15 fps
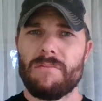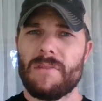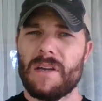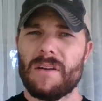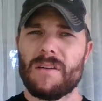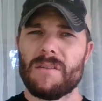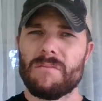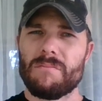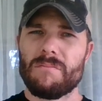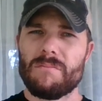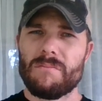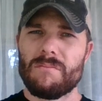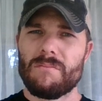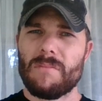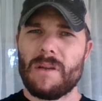their,
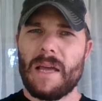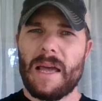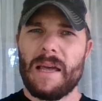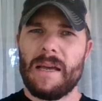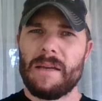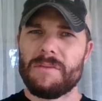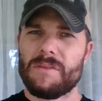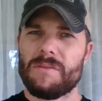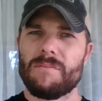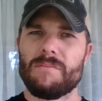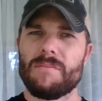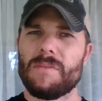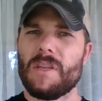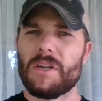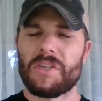uh,
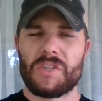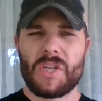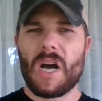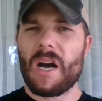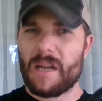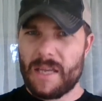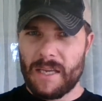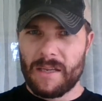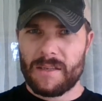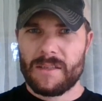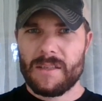their stocking.